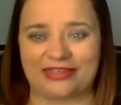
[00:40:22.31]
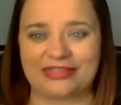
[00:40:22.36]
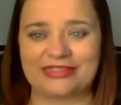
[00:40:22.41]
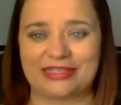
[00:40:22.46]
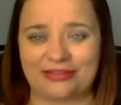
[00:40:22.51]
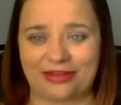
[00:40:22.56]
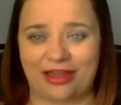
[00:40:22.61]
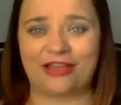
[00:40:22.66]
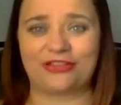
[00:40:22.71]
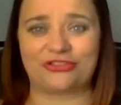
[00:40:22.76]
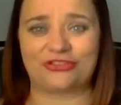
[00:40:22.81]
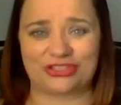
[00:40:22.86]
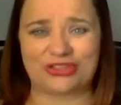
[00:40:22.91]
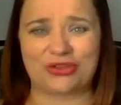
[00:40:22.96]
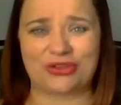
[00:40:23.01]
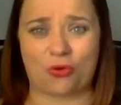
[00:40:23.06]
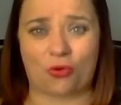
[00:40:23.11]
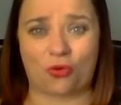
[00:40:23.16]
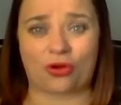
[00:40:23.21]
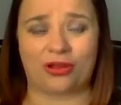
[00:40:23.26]
Is it not? Just
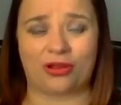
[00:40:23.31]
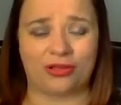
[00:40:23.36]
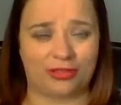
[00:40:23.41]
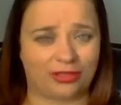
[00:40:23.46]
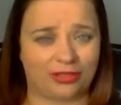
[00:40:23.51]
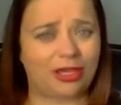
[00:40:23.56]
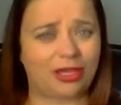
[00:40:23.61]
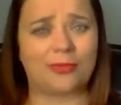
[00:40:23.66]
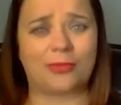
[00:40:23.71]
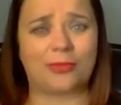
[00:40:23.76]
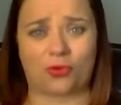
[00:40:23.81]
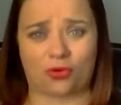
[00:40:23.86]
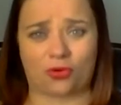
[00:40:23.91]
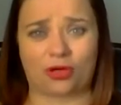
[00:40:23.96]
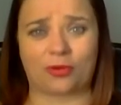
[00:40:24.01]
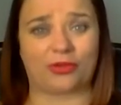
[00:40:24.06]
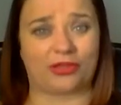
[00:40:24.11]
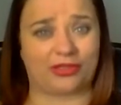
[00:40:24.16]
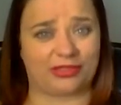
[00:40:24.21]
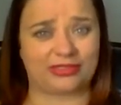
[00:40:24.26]

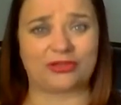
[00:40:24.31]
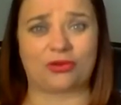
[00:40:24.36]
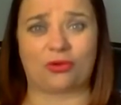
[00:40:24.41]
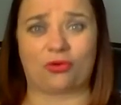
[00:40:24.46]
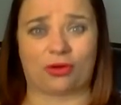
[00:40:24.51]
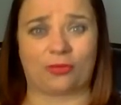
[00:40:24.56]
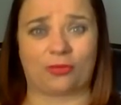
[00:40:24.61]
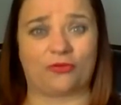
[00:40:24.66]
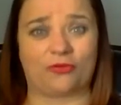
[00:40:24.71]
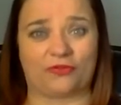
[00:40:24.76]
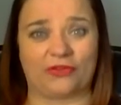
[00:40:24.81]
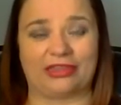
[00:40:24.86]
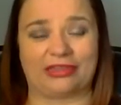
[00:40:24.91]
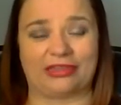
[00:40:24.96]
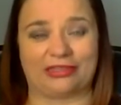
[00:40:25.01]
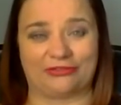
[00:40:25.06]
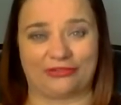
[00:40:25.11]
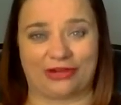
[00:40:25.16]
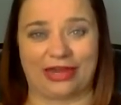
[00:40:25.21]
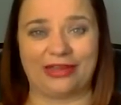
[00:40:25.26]
horrible. It's a horrible
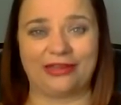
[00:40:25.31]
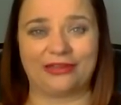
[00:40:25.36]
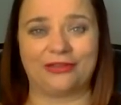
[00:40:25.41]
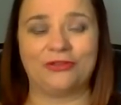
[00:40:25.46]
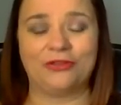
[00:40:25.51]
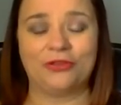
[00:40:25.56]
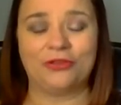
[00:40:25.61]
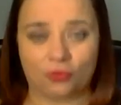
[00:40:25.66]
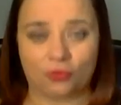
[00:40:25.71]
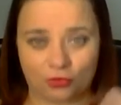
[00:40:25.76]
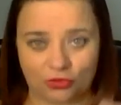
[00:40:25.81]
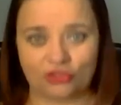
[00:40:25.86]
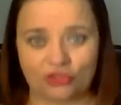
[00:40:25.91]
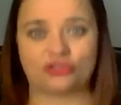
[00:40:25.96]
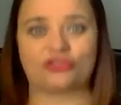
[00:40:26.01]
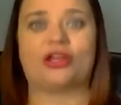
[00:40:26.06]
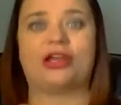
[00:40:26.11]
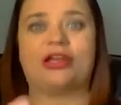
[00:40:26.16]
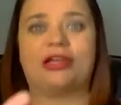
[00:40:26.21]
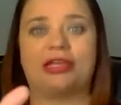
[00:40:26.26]
feeling, right? When you're
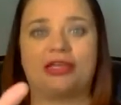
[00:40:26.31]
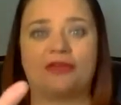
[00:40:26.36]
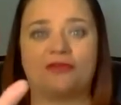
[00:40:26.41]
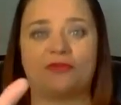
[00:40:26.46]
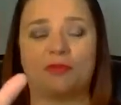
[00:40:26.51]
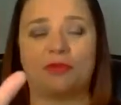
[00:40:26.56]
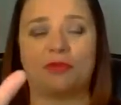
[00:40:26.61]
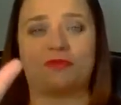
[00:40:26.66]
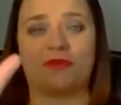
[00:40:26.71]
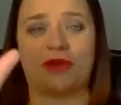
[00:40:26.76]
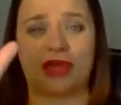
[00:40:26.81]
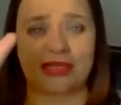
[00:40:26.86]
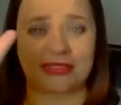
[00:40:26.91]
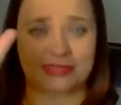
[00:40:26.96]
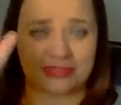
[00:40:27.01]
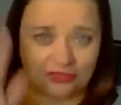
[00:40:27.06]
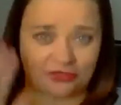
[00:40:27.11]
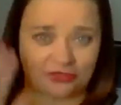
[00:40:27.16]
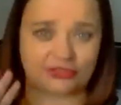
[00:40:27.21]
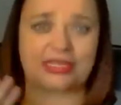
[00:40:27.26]
trying to give them
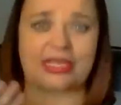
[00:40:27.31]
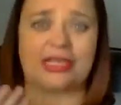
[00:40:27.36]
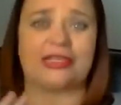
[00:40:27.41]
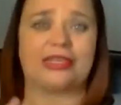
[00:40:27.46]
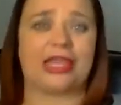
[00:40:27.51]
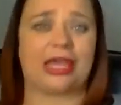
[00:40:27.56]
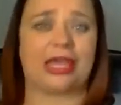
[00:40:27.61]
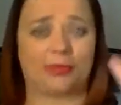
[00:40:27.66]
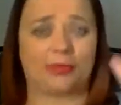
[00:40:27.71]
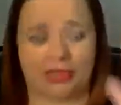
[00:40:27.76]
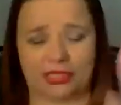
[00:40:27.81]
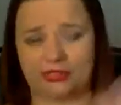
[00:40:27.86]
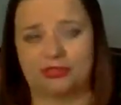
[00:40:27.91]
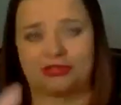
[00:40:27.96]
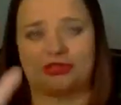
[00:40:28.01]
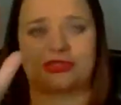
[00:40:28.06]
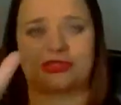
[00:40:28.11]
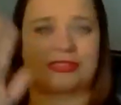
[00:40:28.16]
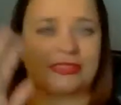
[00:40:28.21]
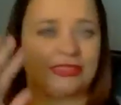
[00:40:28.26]
advice and they're saying, yeah, but, and
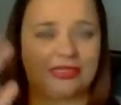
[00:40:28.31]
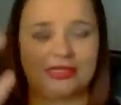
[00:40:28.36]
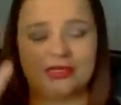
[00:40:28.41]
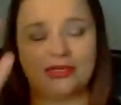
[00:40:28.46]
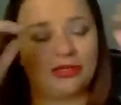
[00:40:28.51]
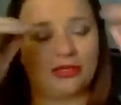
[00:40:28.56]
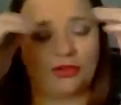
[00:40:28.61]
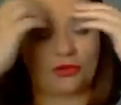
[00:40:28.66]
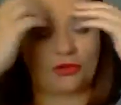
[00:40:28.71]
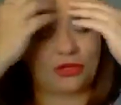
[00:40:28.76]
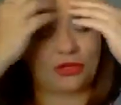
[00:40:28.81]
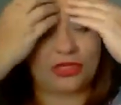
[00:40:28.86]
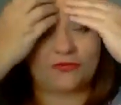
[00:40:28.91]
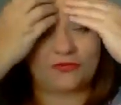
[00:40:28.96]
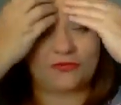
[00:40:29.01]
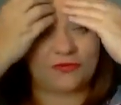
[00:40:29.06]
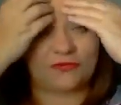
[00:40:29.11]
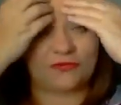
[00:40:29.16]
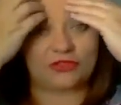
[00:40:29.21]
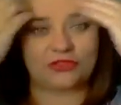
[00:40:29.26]
it's just, or
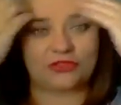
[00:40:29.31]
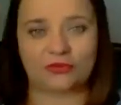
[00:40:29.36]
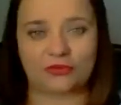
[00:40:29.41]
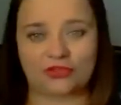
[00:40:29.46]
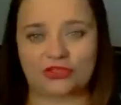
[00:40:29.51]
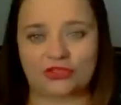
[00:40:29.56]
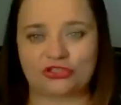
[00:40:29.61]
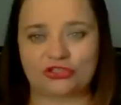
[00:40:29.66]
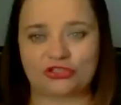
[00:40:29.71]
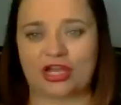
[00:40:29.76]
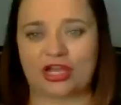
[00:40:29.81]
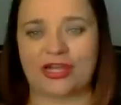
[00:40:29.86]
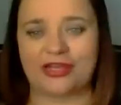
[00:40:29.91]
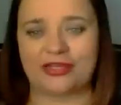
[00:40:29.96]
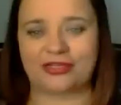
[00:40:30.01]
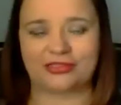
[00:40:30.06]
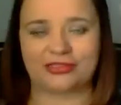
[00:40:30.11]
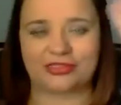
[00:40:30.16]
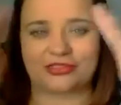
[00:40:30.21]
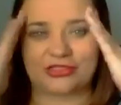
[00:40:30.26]
even if you're doing it with your
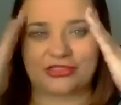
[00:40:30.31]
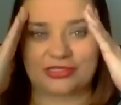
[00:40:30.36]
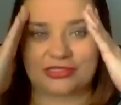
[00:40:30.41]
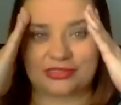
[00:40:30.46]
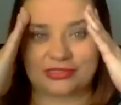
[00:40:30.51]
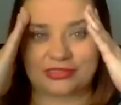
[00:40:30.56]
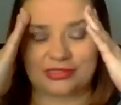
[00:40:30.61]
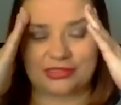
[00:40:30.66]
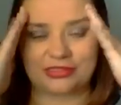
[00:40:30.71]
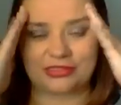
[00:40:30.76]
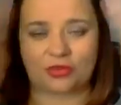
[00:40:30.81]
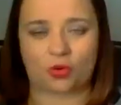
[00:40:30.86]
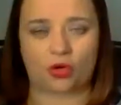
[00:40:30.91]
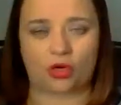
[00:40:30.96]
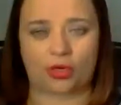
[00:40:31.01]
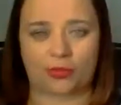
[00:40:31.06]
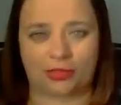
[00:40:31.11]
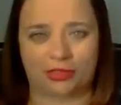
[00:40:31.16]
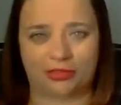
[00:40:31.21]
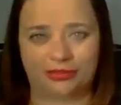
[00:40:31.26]
child, it's
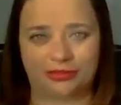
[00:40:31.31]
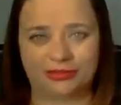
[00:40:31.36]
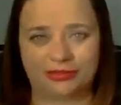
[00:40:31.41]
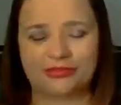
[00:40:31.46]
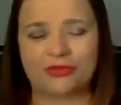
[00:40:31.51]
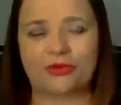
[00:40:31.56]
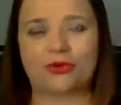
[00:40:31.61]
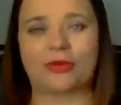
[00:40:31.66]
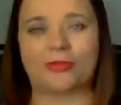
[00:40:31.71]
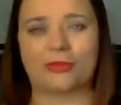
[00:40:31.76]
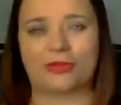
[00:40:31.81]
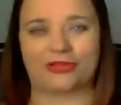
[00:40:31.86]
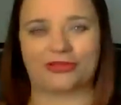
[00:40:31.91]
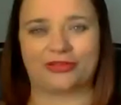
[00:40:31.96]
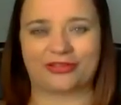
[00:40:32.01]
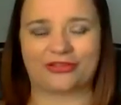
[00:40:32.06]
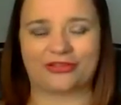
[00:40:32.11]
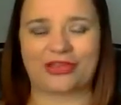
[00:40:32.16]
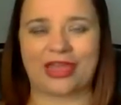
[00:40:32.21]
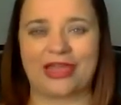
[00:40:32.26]
horrible. It's horrible,
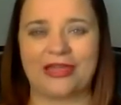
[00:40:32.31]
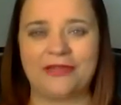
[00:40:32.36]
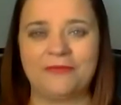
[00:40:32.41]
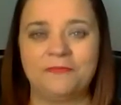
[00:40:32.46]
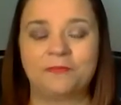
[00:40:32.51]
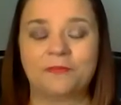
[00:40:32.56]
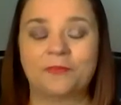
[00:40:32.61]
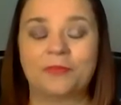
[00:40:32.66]
okay?